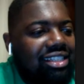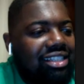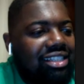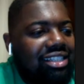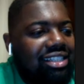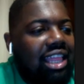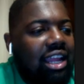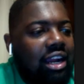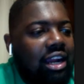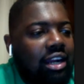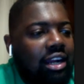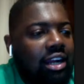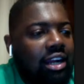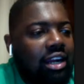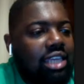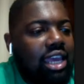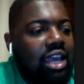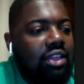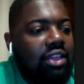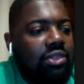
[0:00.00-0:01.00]
Jalen
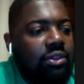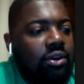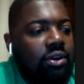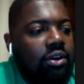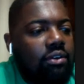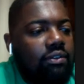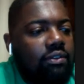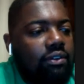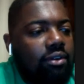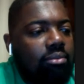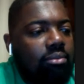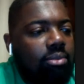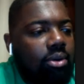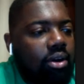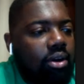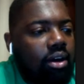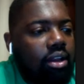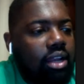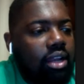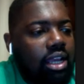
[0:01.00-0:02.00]
Hurts can't throw a
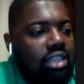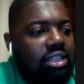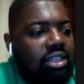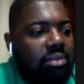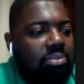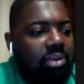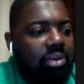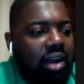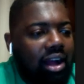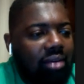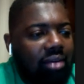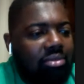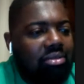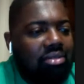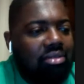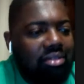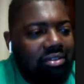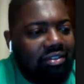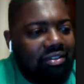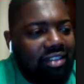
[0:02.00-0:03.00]
football. That's the
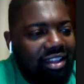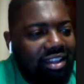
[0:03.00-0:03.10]
problem.